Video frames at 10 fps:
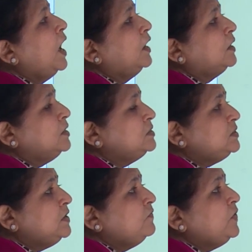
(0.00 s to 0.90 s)
are
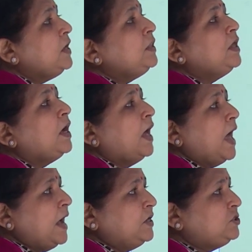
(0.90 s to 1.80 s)
receiving the
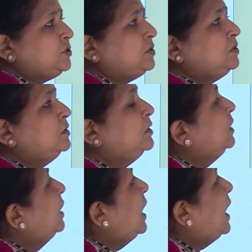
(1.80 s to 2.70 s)
action
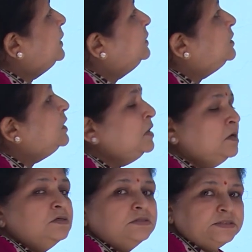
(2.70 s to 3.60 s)
at
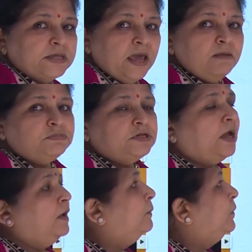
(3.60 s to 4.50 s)
the same
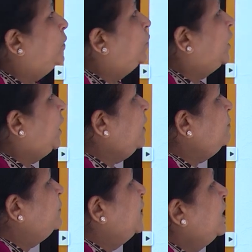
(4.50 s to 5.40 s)
time. Okay.
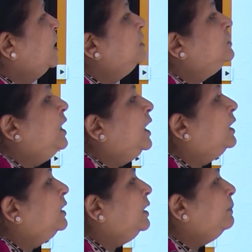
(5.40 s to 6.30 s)
They
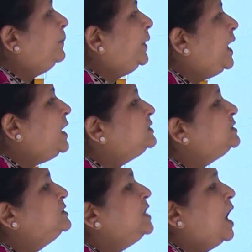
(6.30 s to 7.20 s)

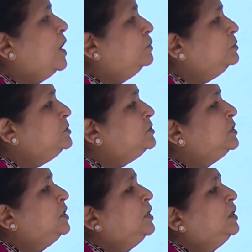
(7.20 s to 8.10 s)
replace
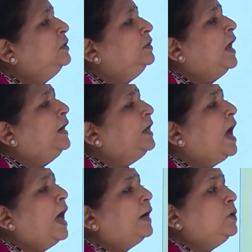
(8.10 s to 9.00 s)
nouns that
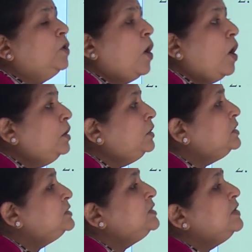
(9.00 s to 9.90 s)
are not
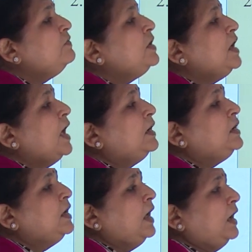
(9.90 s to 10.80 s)
receiving
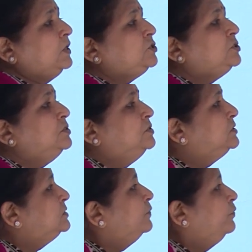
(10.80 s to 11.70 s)
any
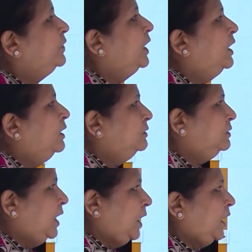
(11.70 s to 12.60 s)
actions.
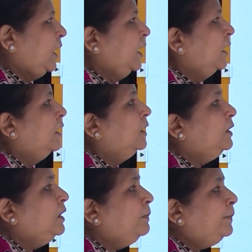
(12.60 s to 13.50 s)
They
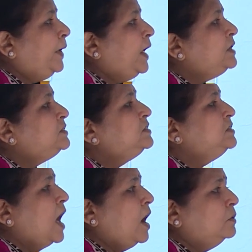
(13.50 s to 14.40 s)
replace
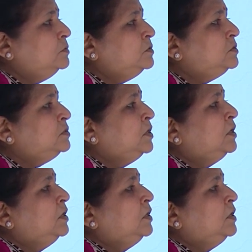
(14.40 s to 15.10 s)
nouns